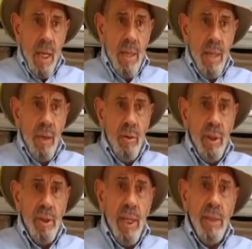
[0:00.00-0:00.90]
Now,
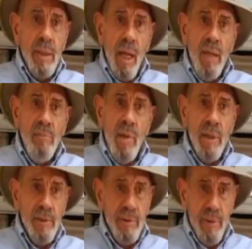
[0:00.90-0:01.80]
in a
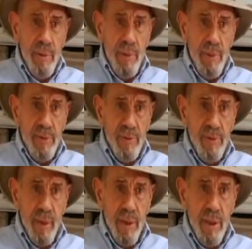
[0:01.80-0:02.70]
non-monetary based
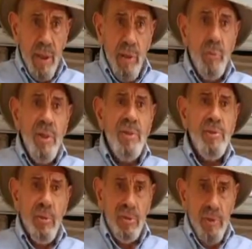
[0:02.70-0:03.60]
society, a
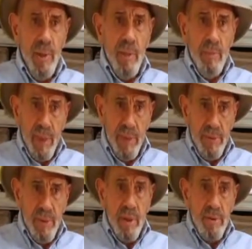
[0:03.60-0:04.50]

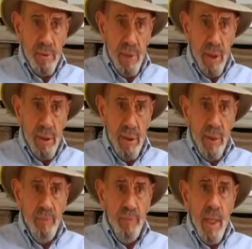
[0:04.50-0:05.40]
resource-based
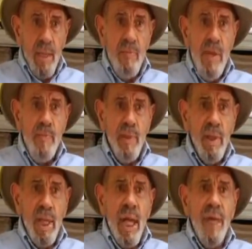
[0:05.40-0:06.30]
society,
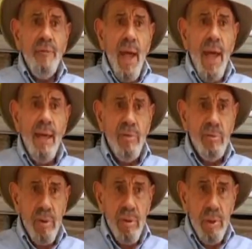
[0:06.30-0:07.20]
people have
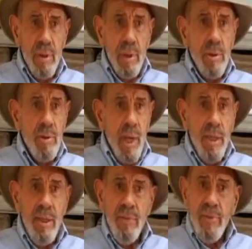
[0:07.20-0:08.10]
access to
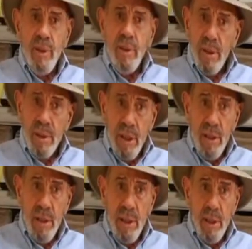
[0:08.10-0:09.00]
anything that
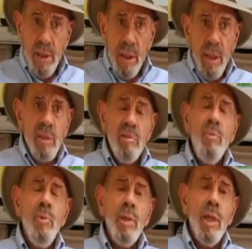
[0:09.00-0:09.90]
they need,
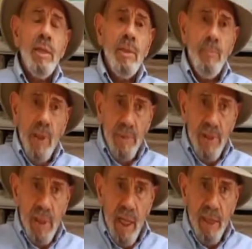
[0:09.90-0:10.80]
somewhat like the
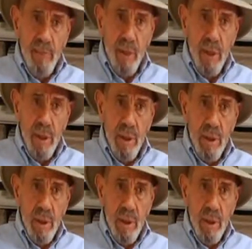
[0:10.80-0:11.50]
public library.